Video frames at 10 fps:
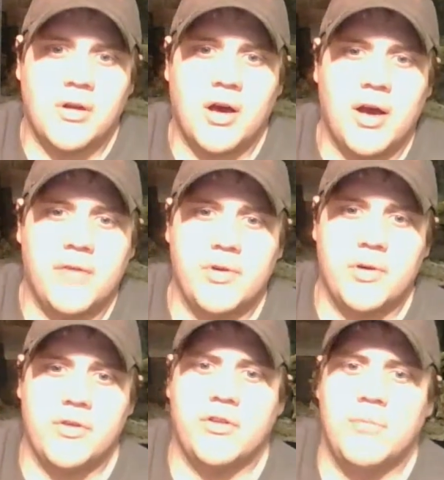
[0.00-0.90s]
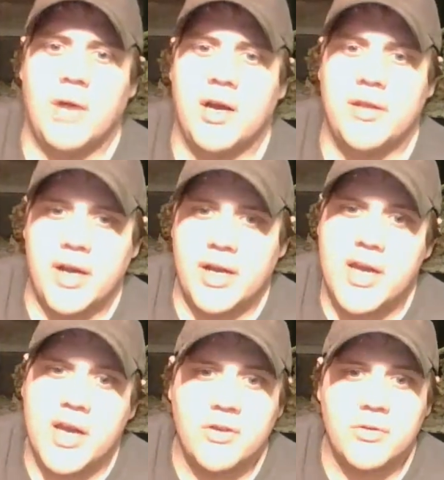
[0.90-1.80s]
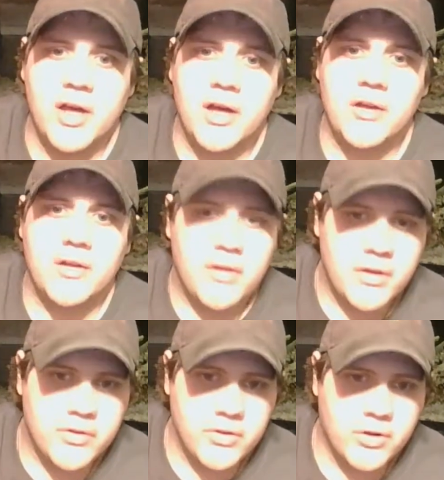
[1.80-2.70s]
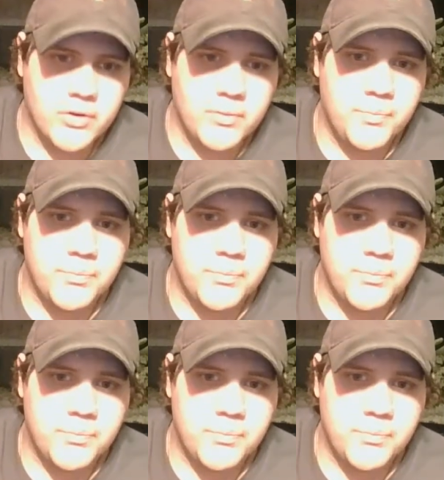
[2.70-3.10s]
I've noticed in mine that I can't do that, so